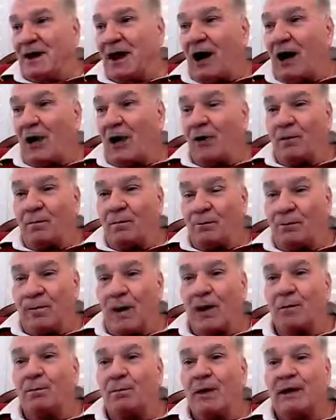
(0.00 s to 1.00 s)
our
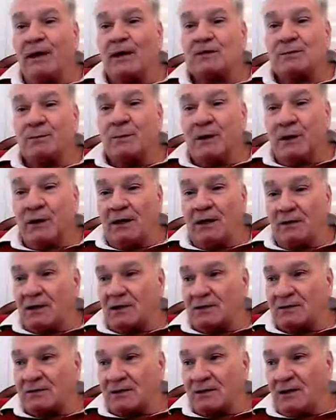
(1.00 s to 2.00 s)
power management
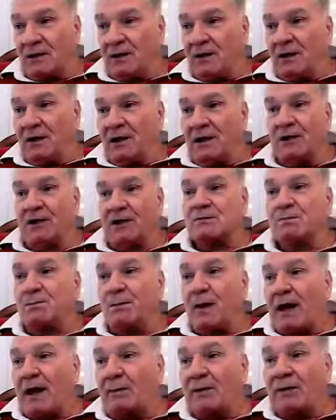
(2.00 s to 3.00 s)
industry. It is
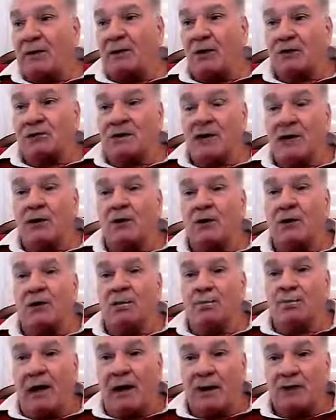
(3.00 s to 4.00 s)
bad because they're not
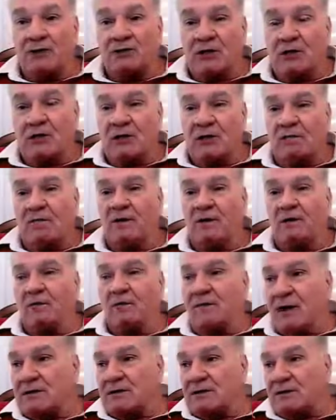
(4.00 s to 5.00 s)
managing even
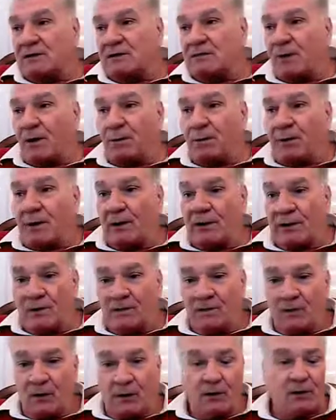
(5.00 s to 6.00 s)
devices properly,
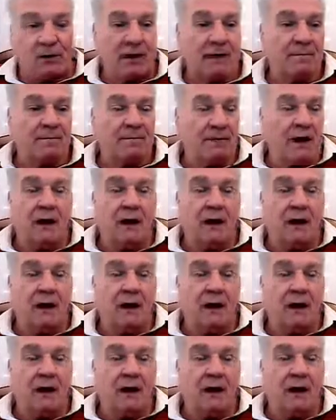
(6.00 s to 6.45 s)
okay?